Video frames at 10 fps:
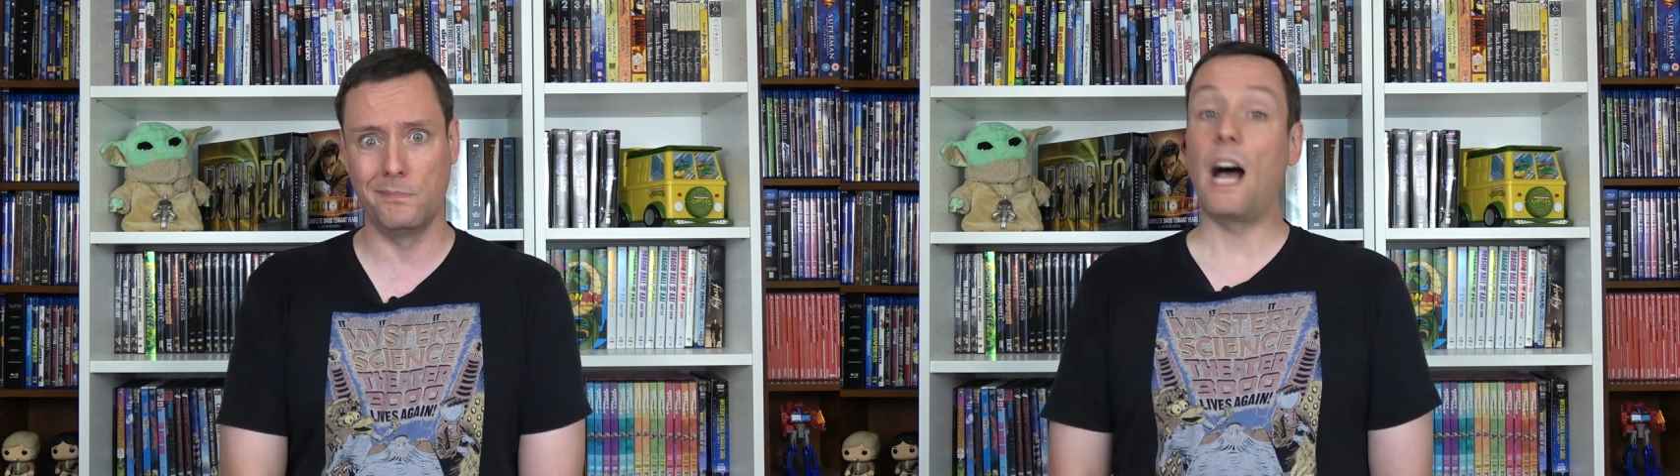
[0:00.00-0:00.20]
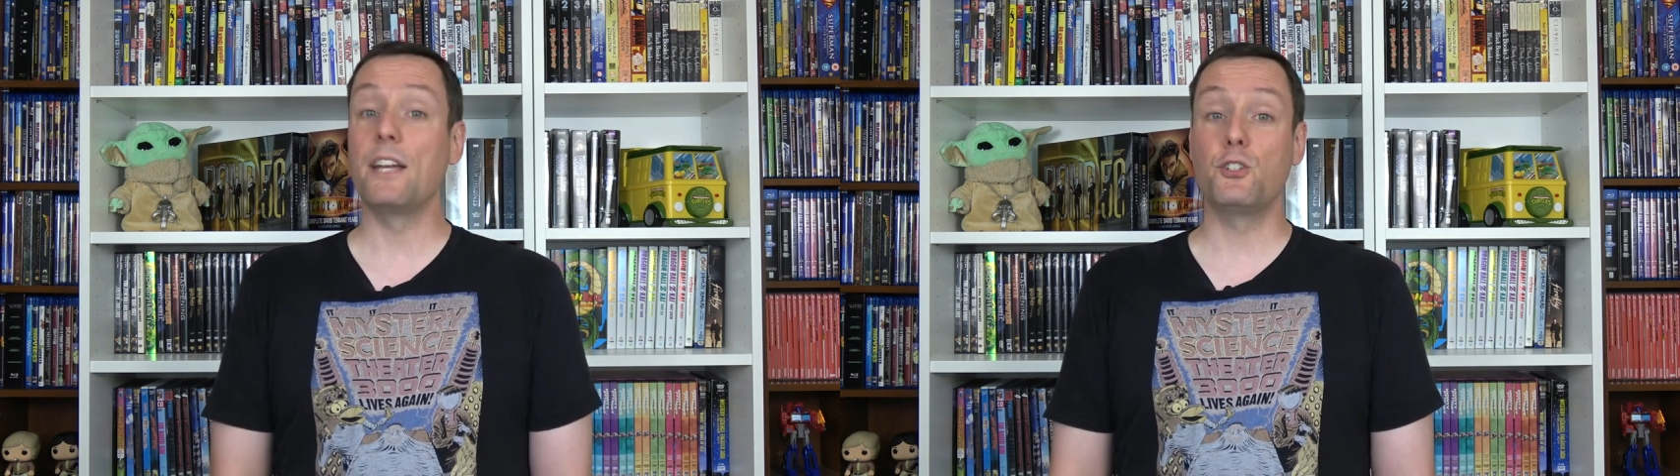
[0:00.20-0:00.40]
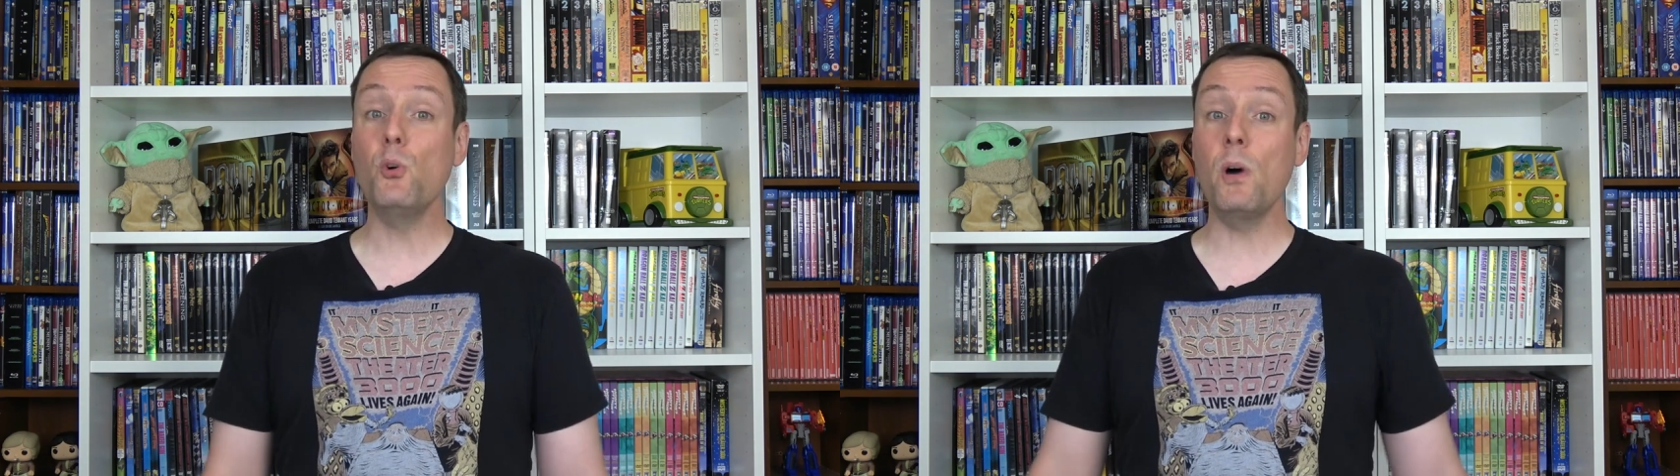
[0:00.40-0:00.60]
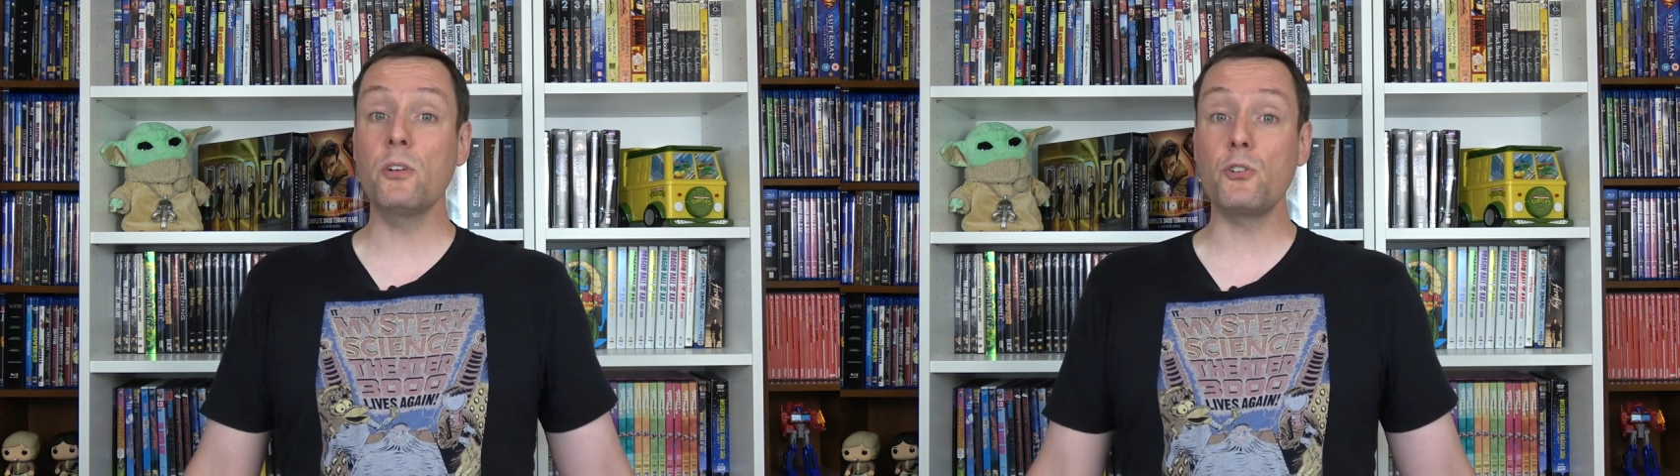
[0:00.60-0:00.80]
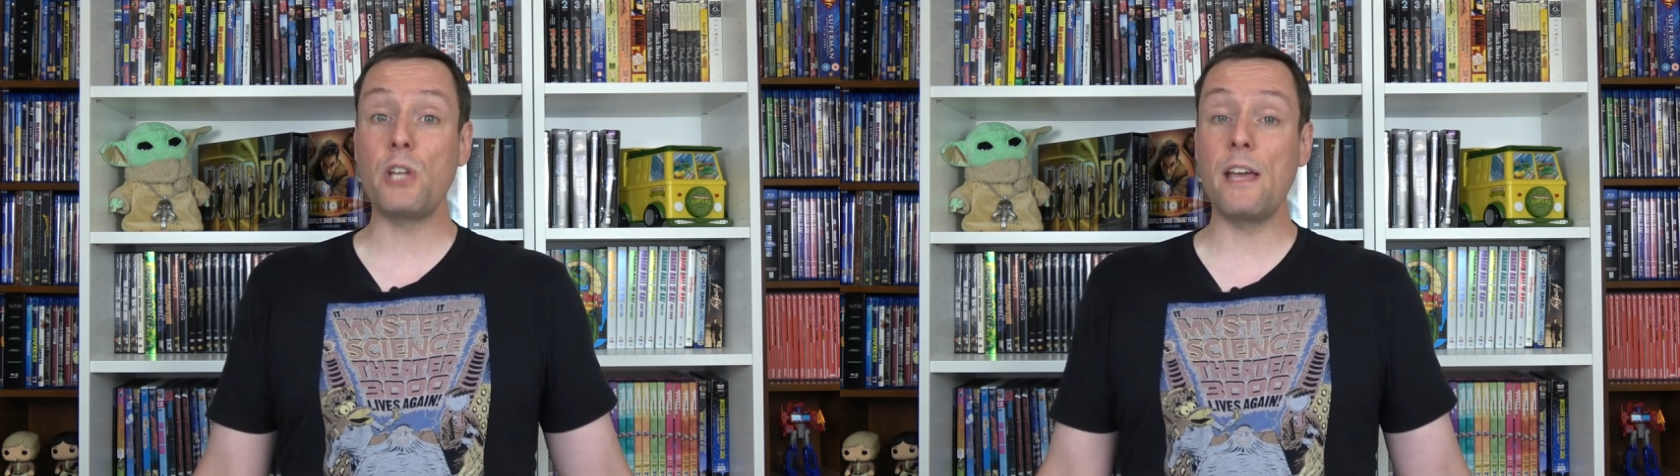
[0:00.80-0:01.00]
I do
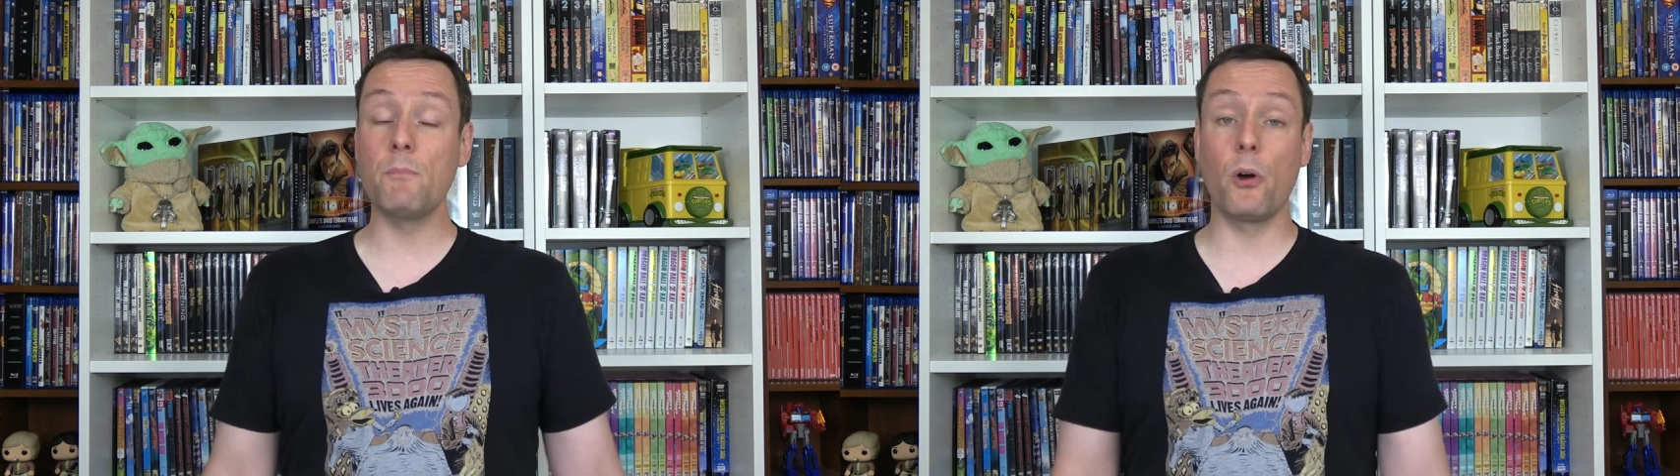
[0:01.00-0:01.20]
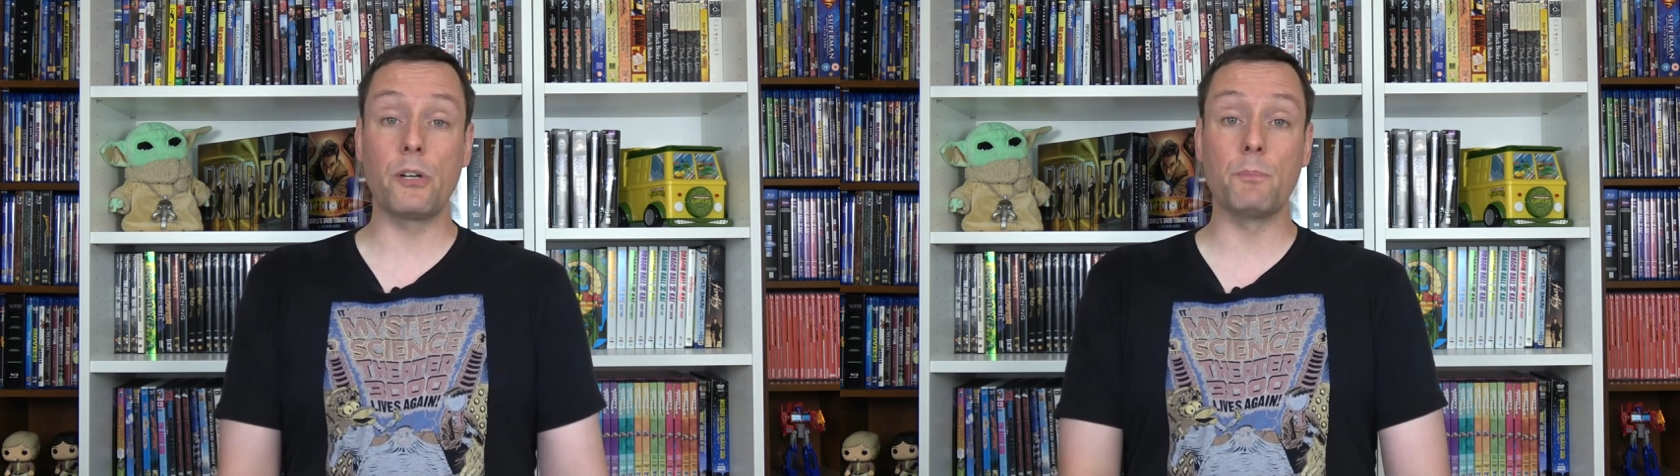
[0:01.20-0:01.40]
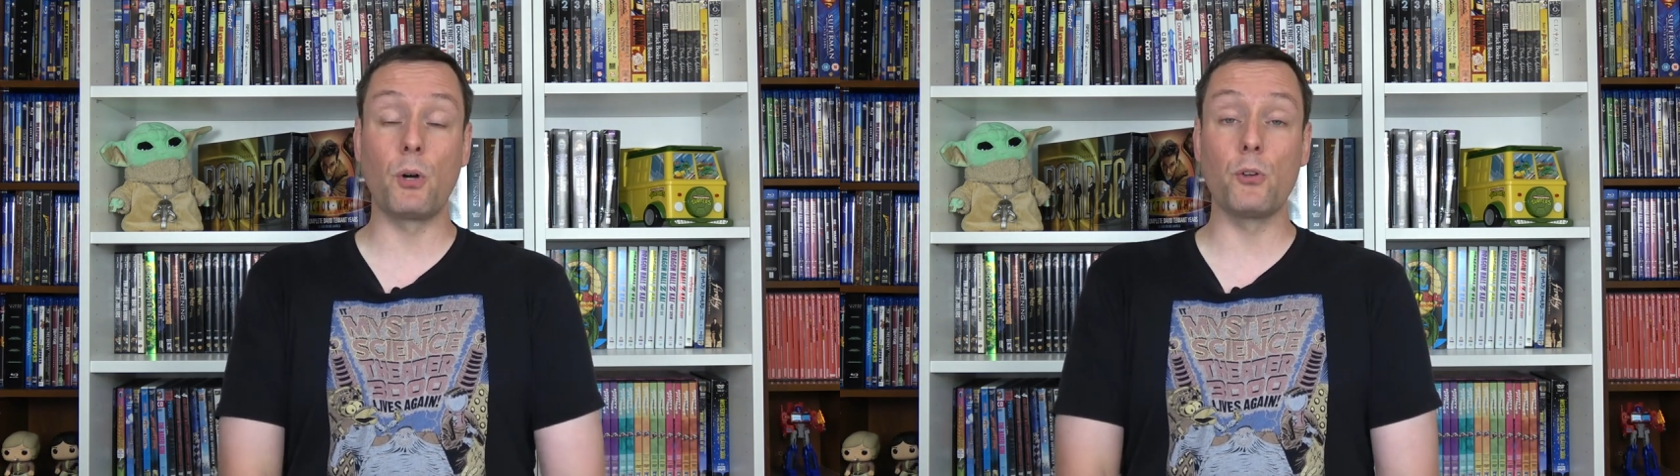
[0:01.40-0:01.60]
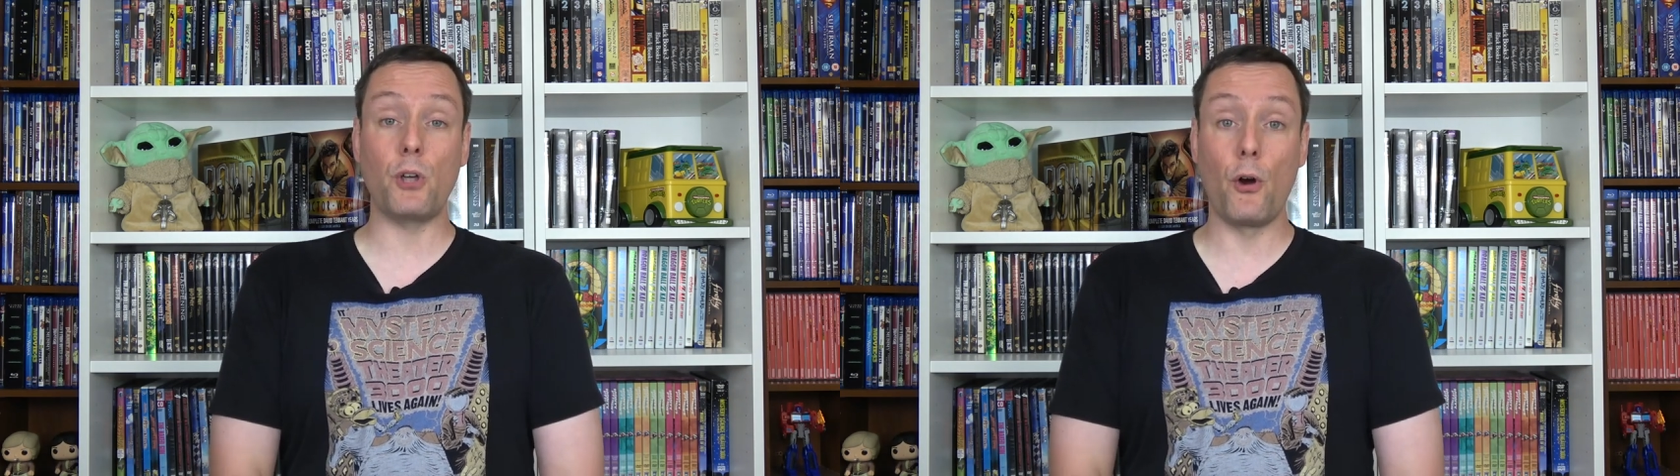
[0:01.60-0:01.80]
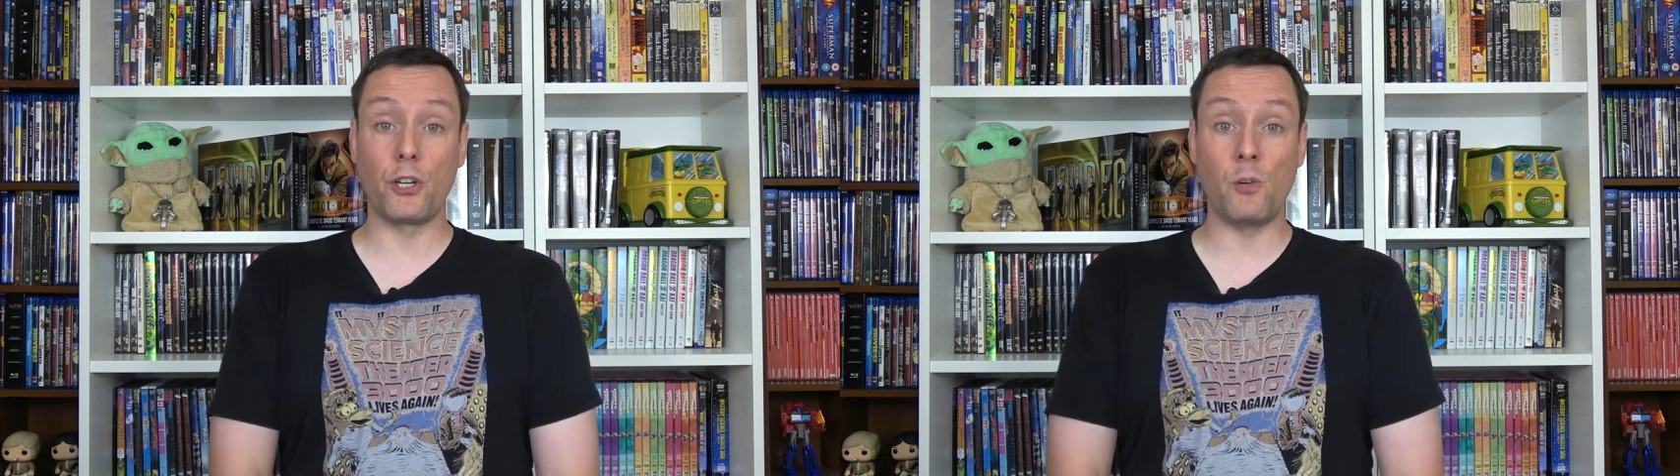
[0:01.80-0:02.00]
understand Martinbro's
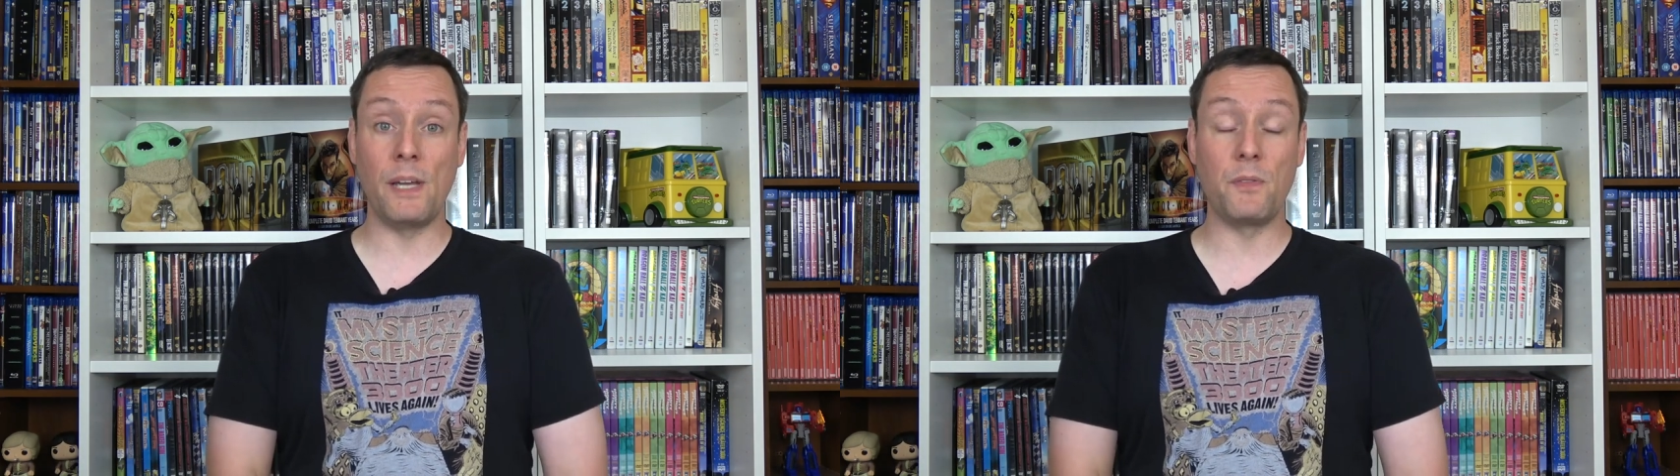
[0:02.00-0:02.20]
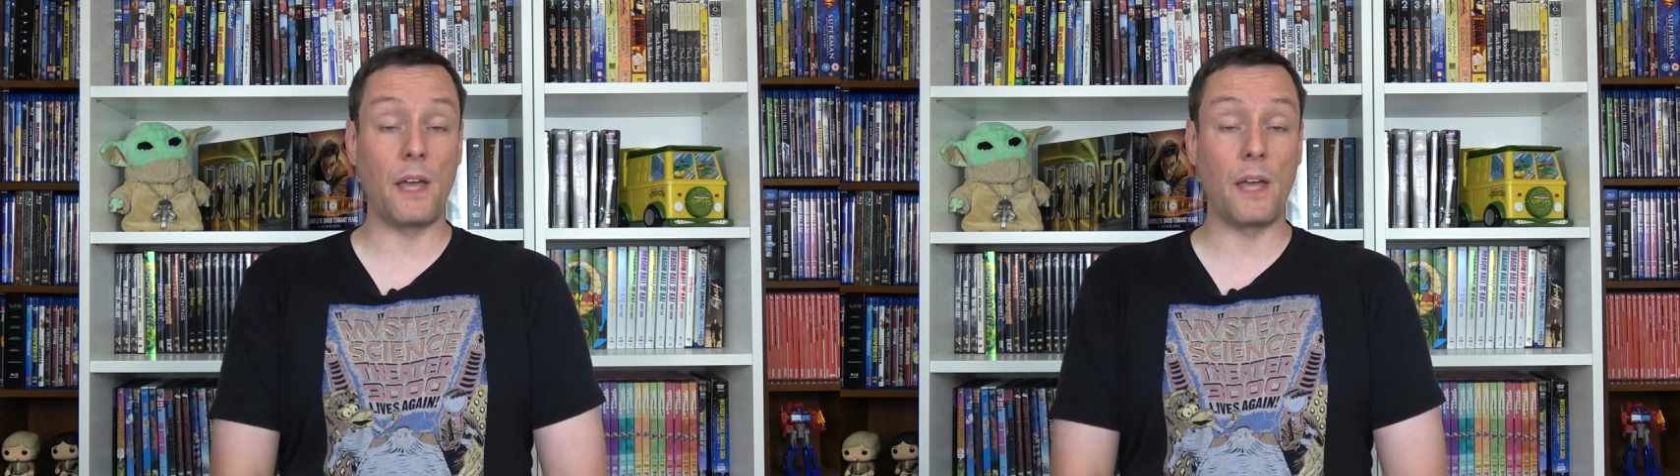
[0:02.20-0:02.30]
argument